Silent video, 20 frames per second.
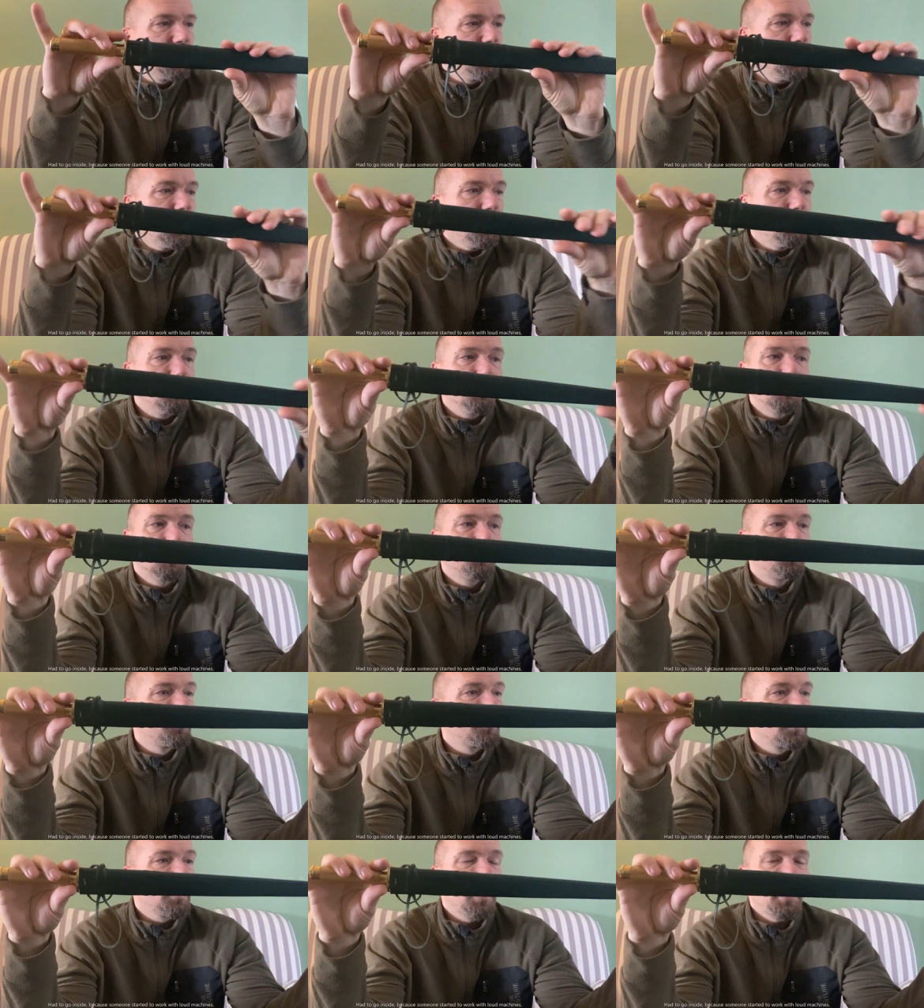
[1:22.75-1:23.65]
Um,
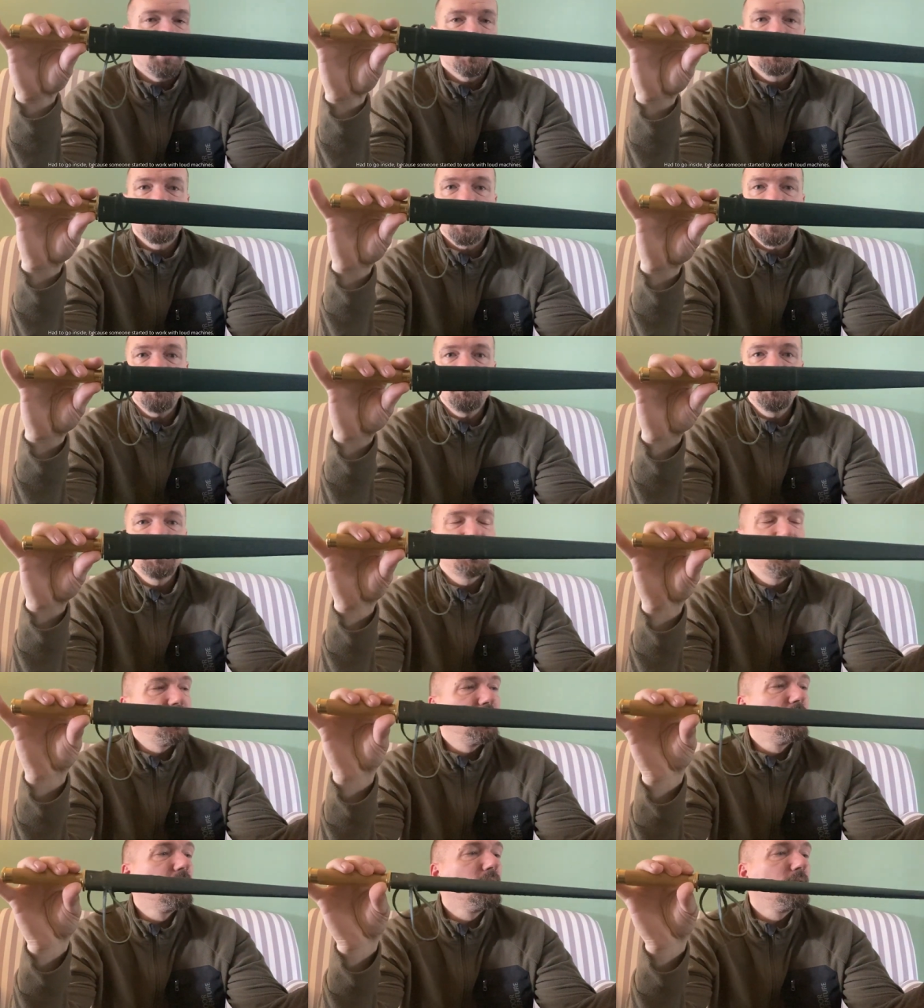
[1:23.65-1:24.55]
as
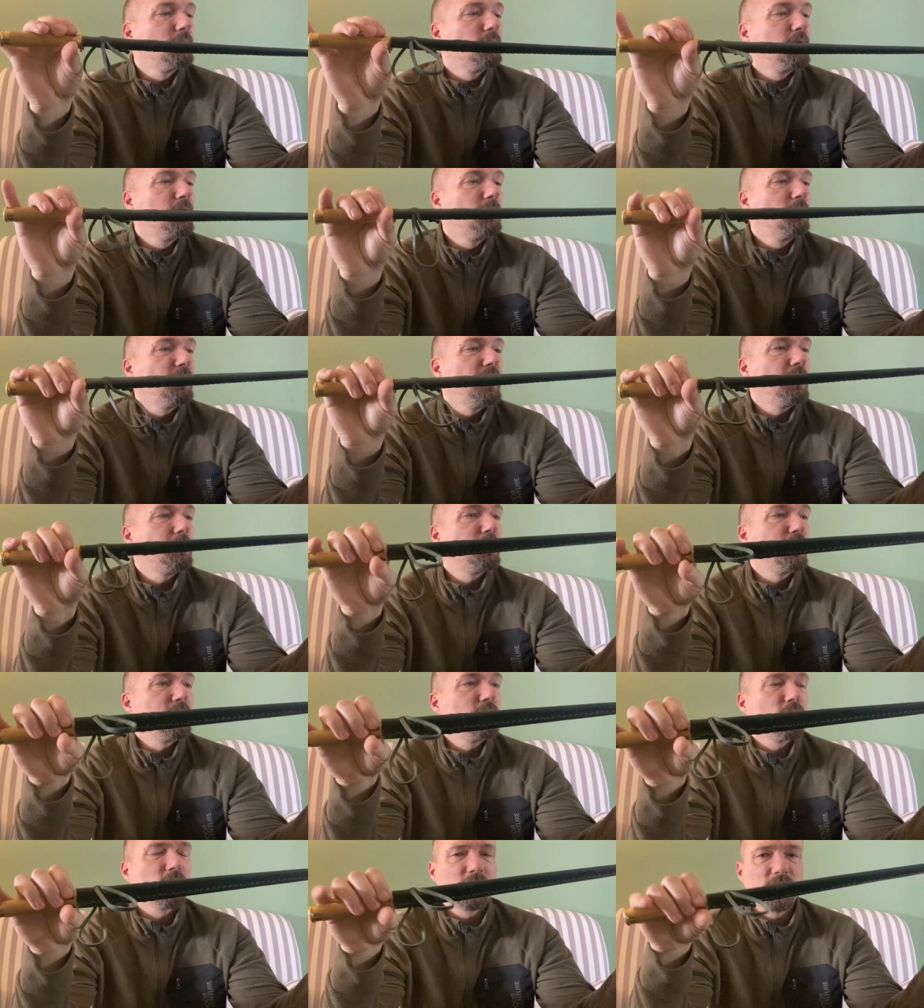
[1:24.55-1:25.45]
everything uh, made
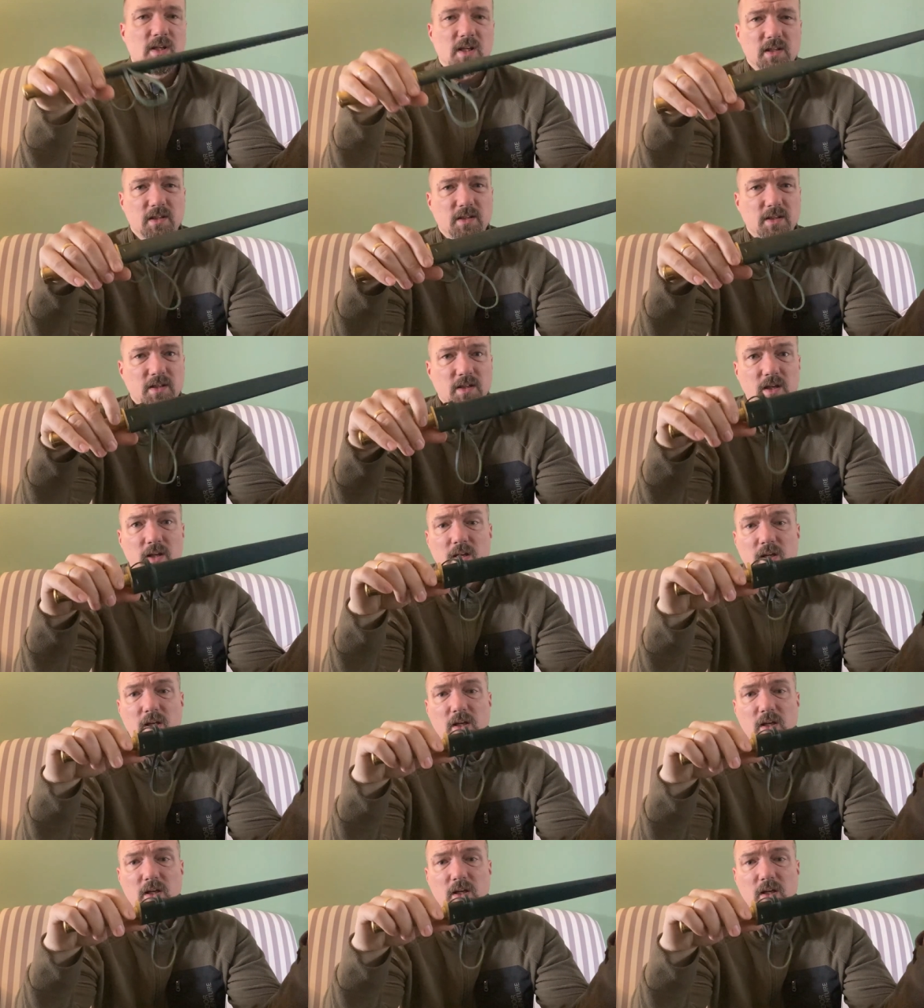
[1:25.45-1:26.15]
by Tod Cutler,